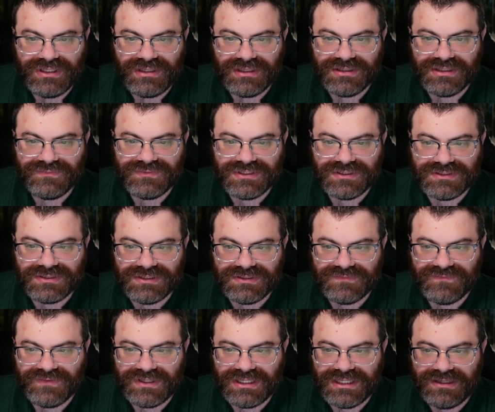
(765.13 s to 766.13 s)
That gives us
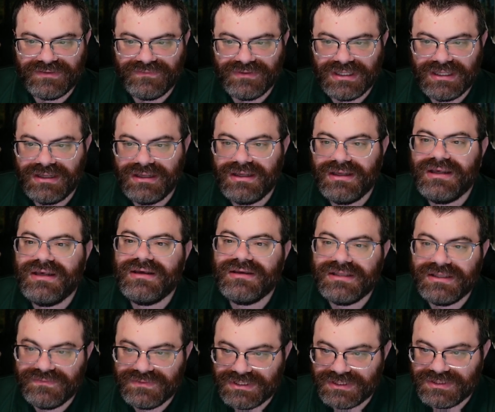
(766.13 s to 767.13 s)
this five,
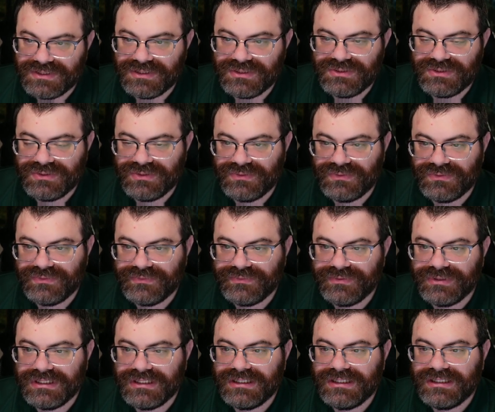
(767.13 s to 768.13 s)
gives us the two.